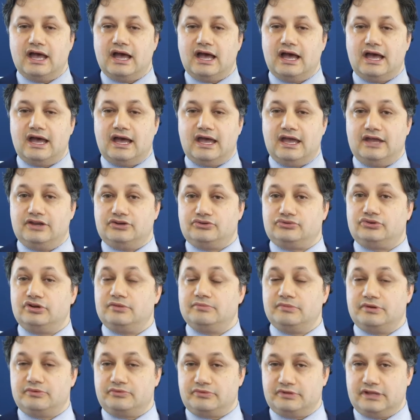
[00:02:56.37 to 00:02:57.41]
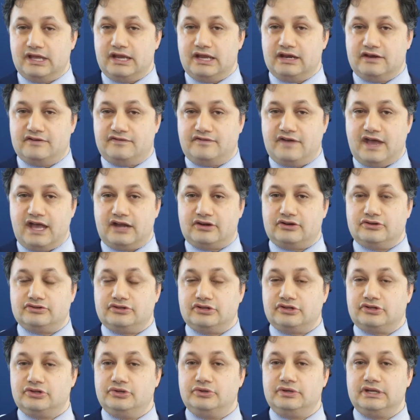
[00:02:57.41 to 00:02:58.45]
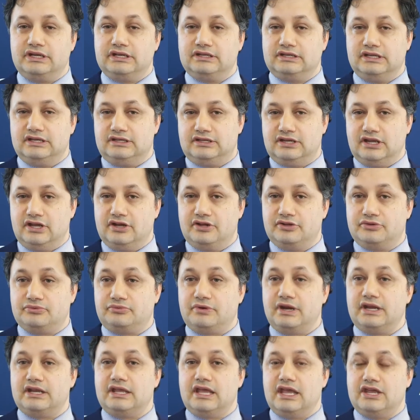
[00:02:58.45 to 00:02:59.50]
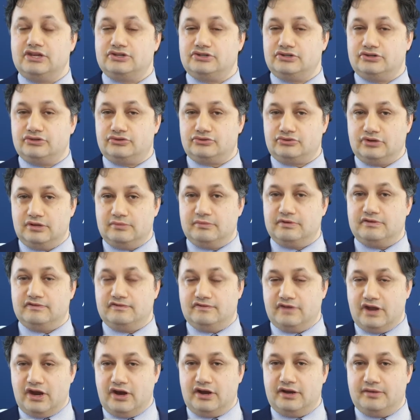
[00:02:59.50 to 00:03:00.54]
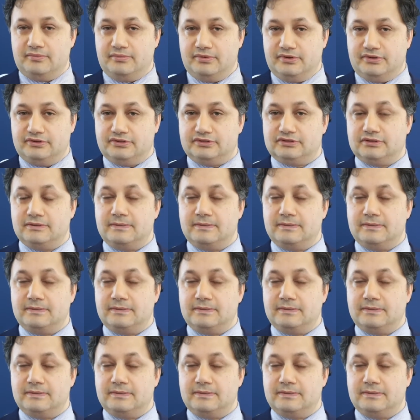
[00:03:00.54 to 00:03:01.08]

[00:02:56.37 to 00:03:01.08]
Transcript: and treatment-related factors, including detailed radiation treatment variables.